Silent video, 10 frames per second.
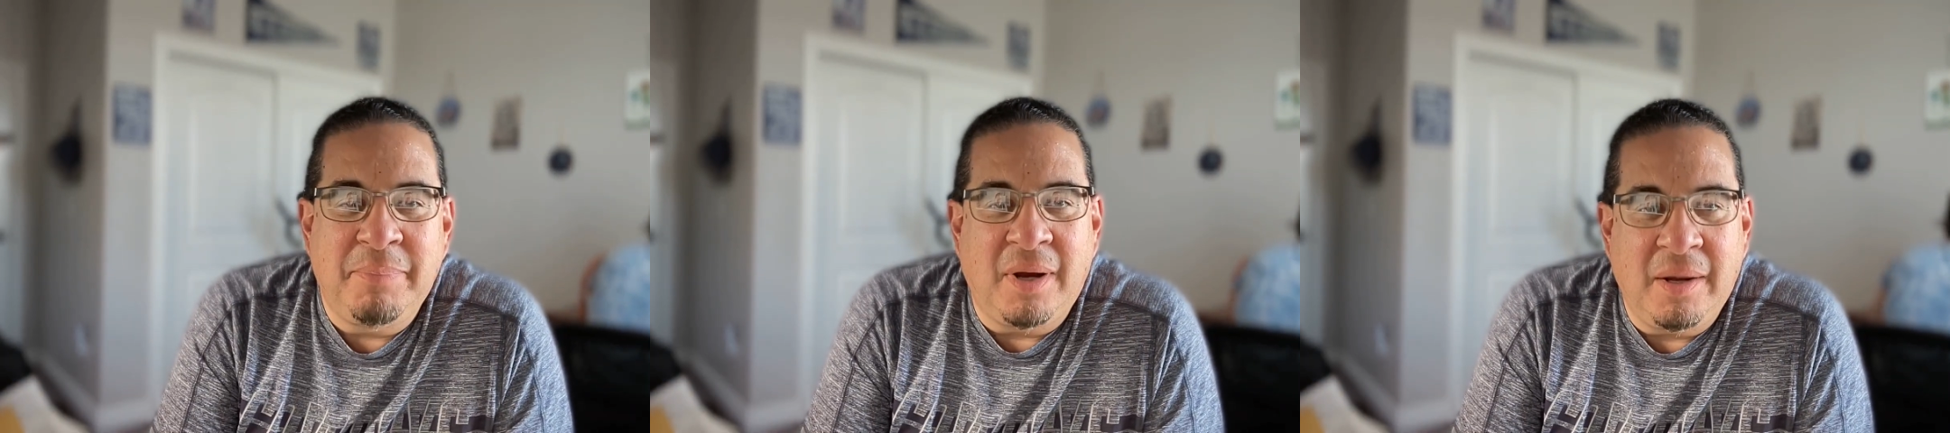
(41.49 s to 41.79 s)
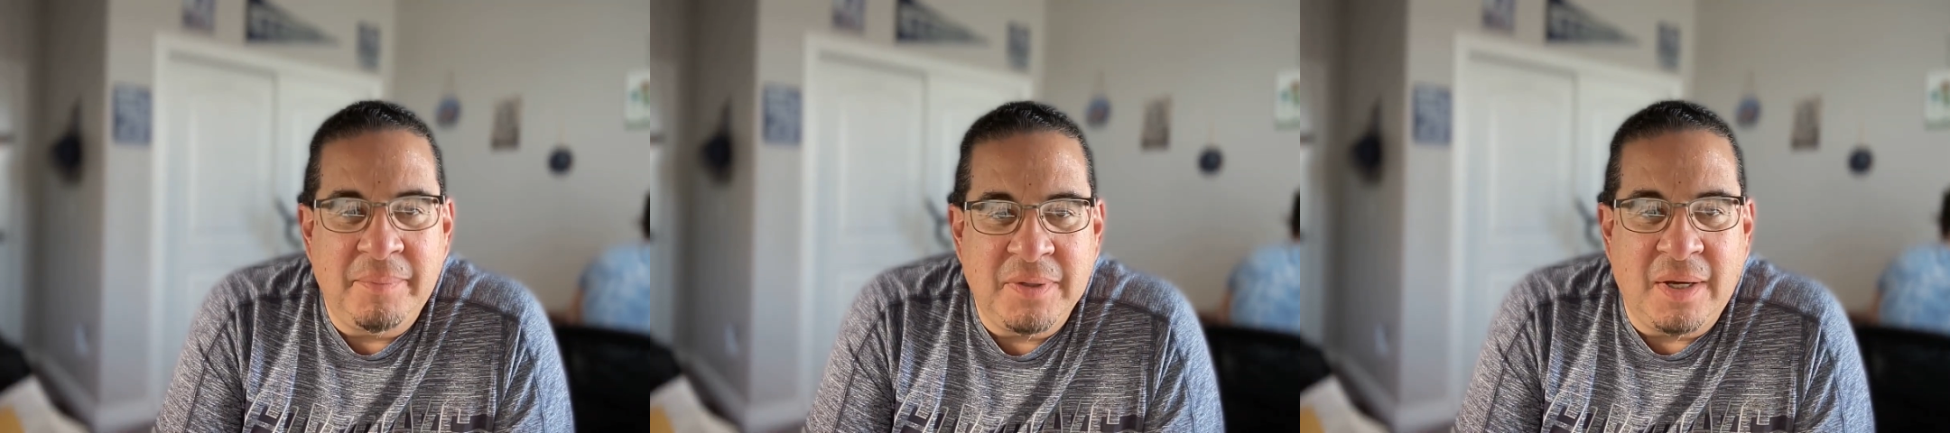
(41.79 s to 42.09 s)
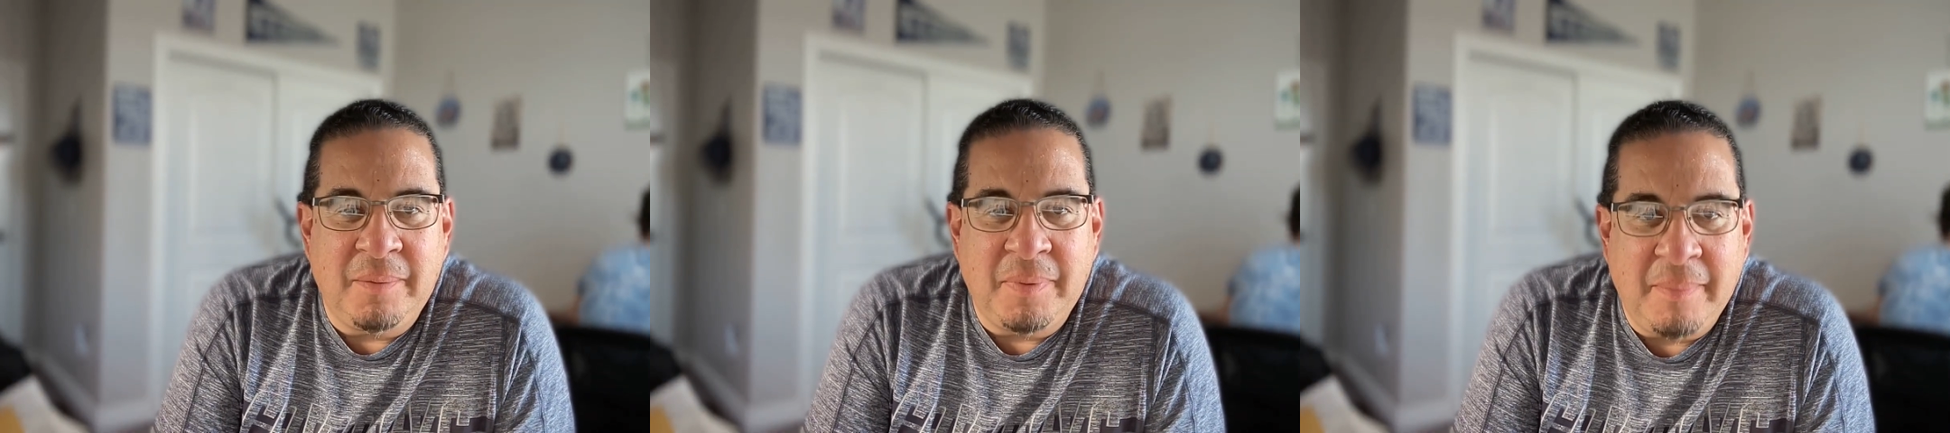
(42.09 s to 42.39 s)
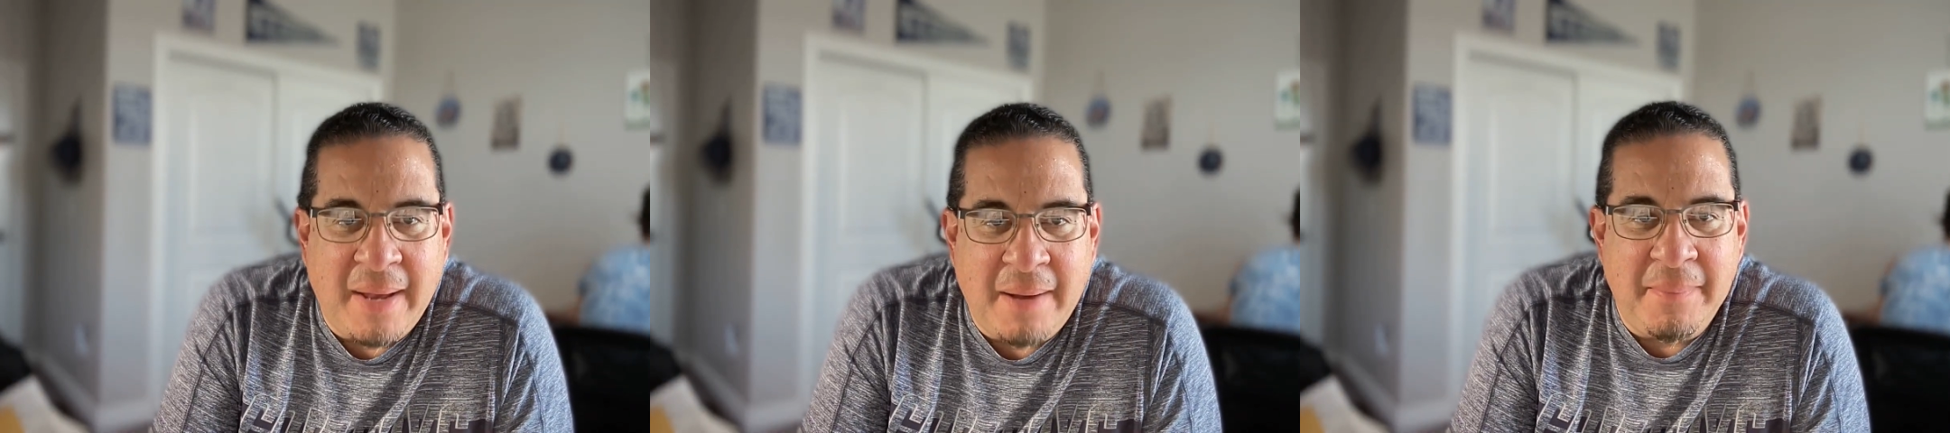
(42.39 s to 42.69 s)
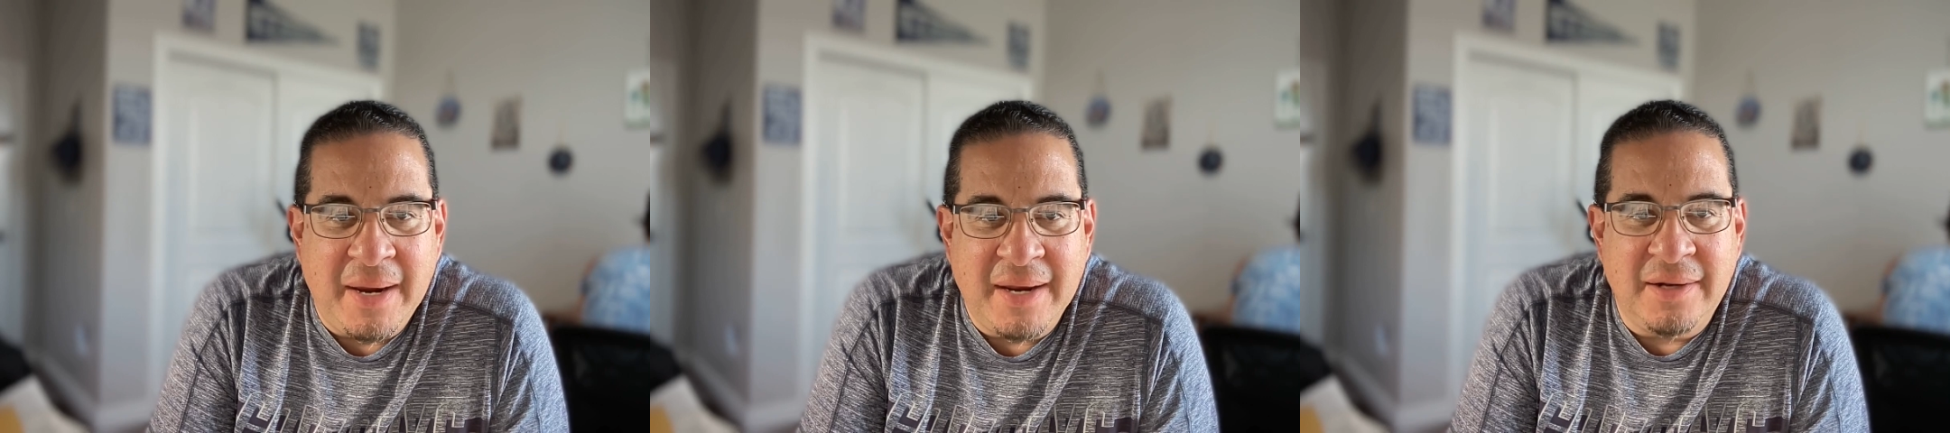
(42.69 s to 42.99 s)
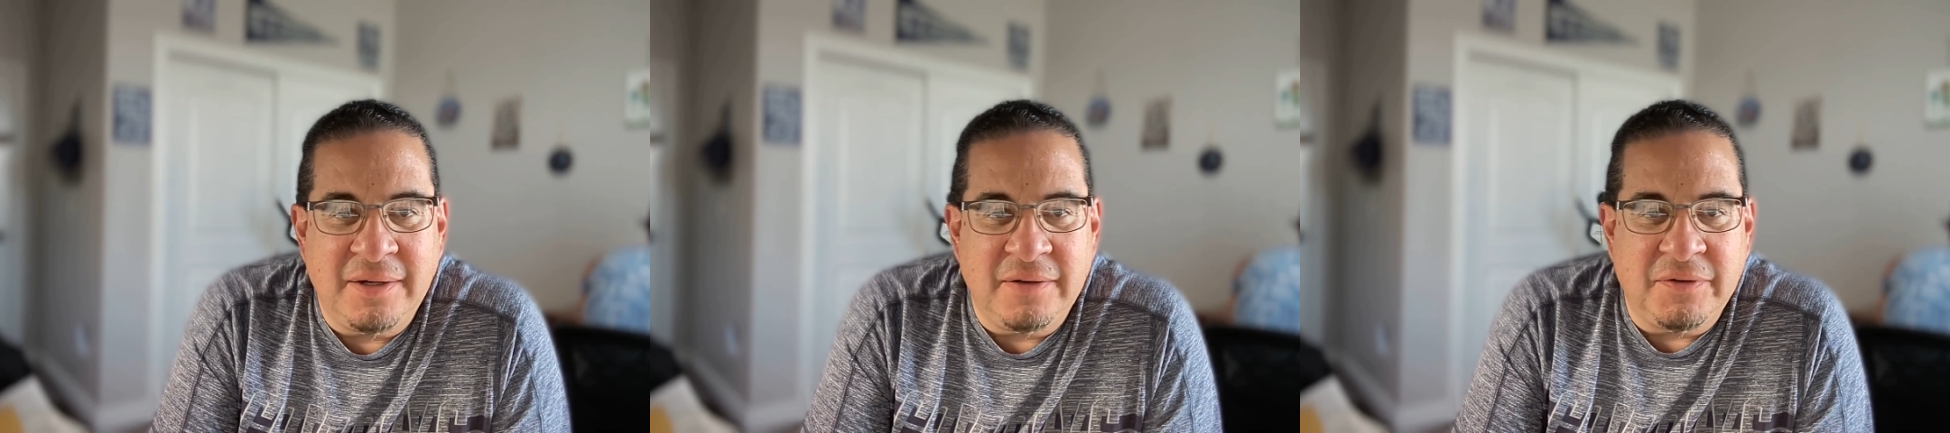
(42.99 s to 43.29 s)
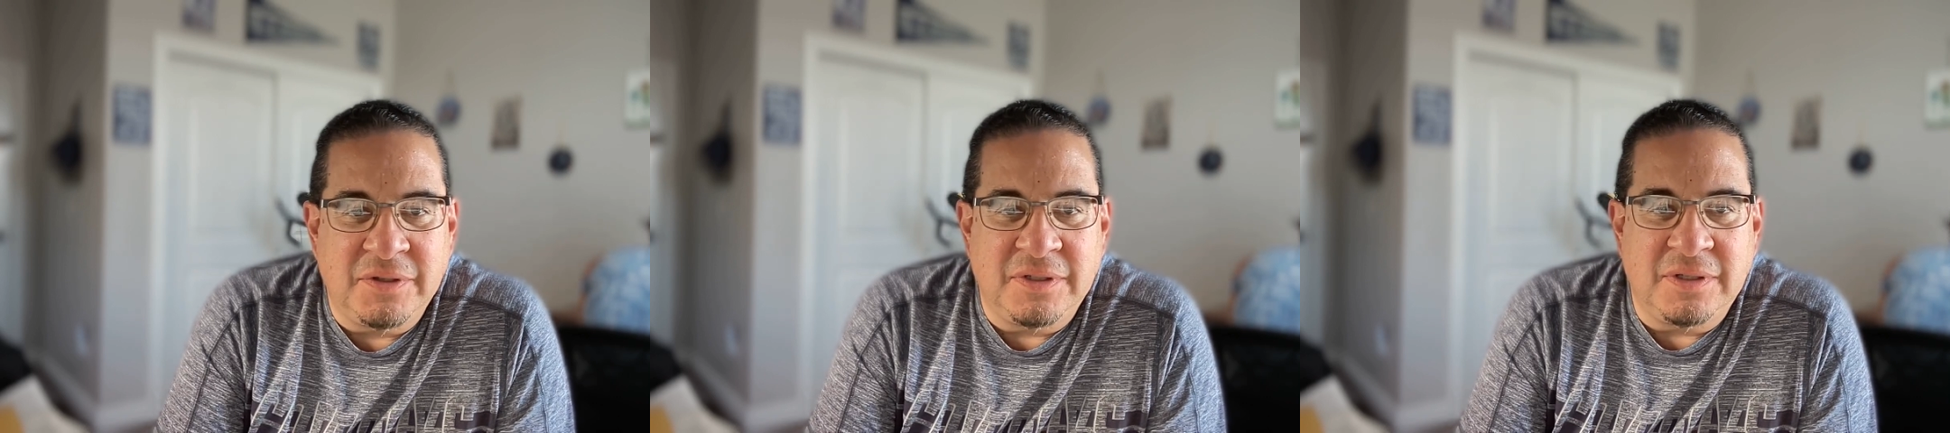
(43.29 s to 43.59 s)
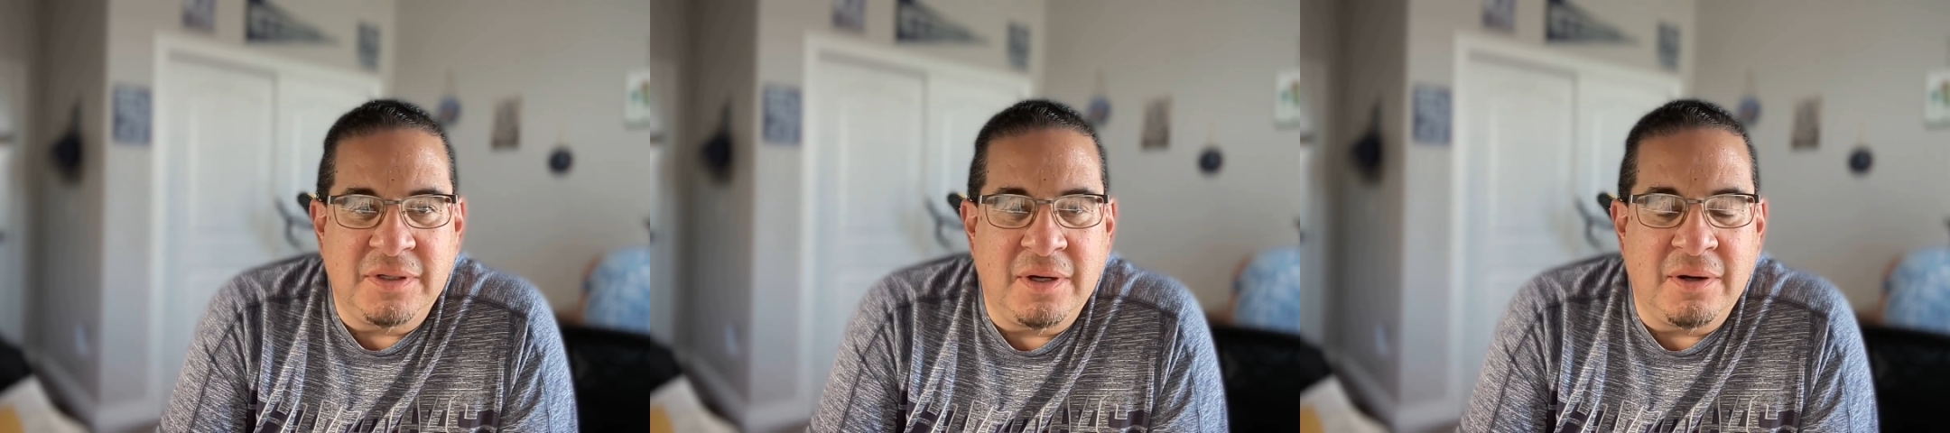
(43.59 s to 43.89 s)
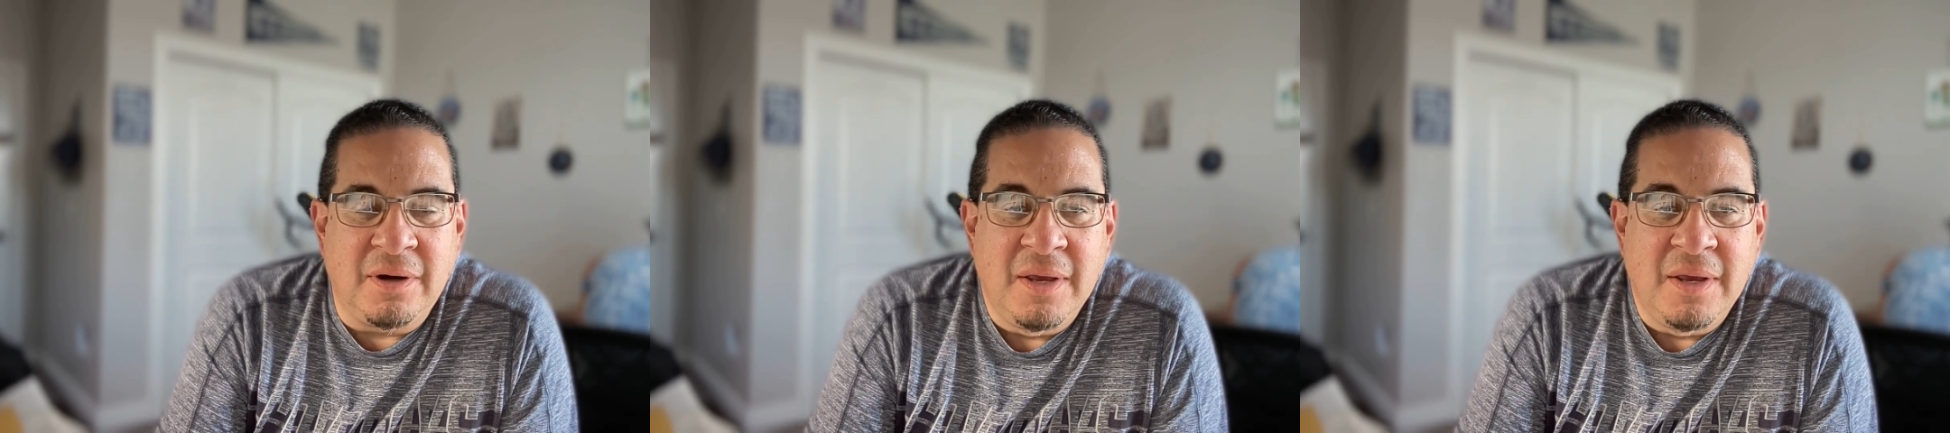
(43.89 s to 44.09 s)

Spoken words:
pumped up about making a difference this year.